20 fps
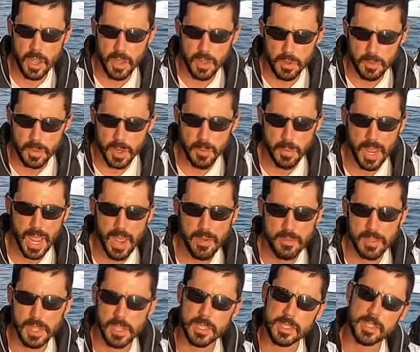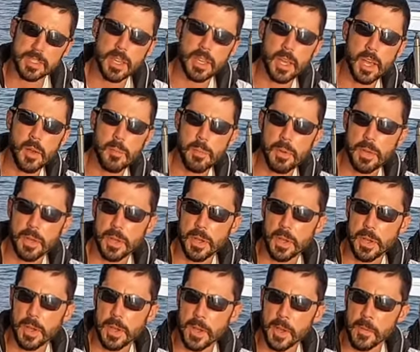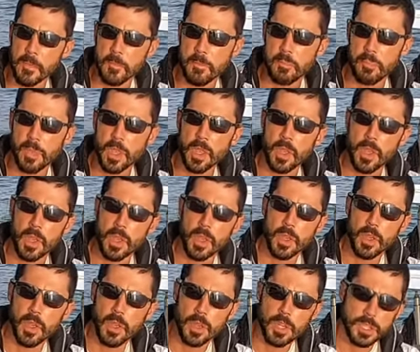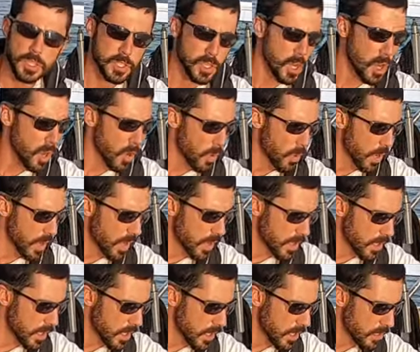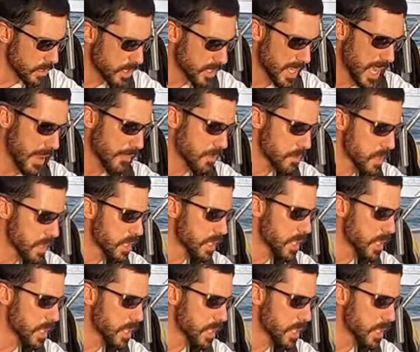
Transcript: uh, the way we have things set up. Um, so you just have to